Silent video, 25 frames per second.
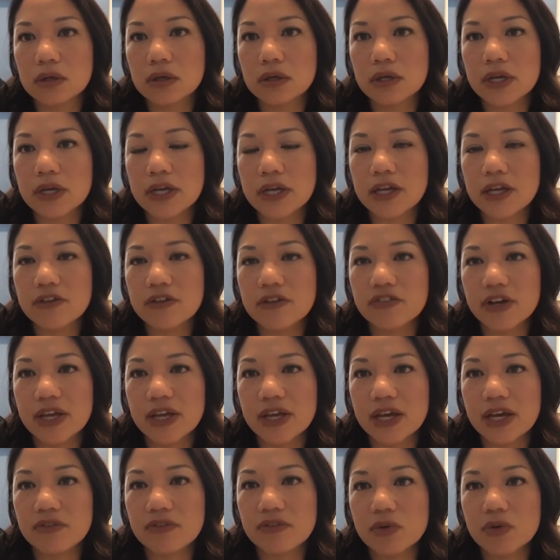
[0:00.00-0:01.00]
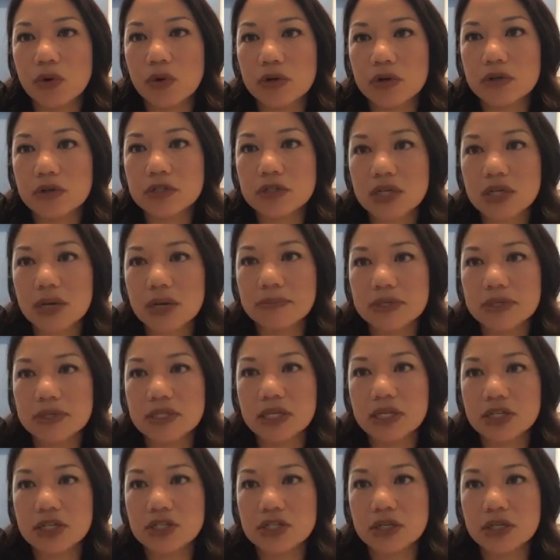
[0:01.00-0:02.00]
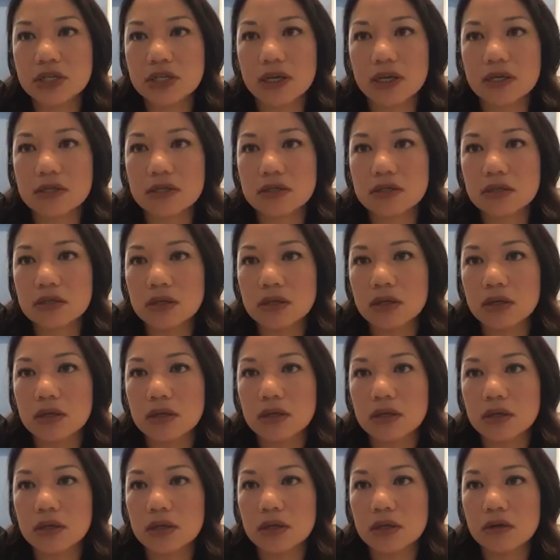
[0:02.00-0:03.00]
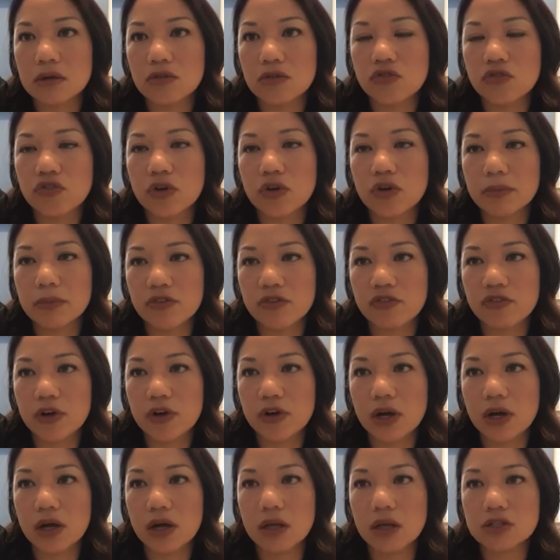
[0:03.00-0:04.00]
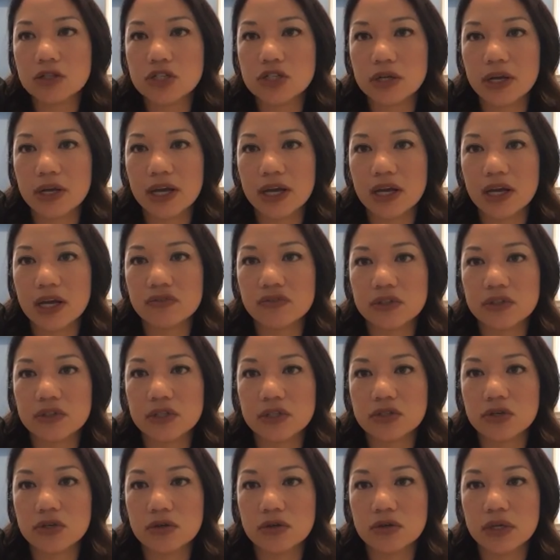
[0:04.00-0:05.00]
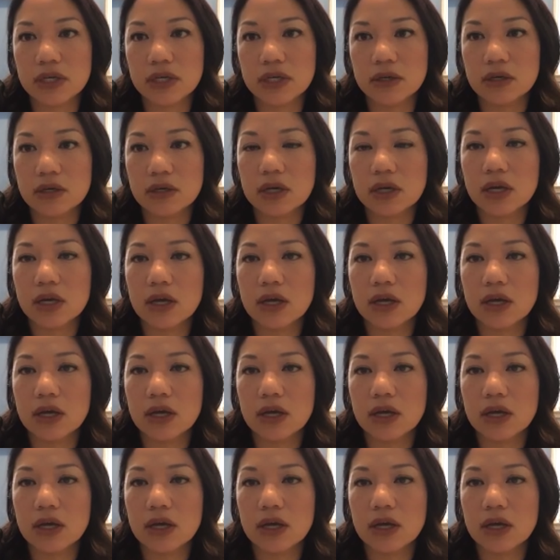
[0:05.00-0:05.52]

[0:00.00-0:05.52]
If I have a workers' compensation case from a fall, should I have an attorney?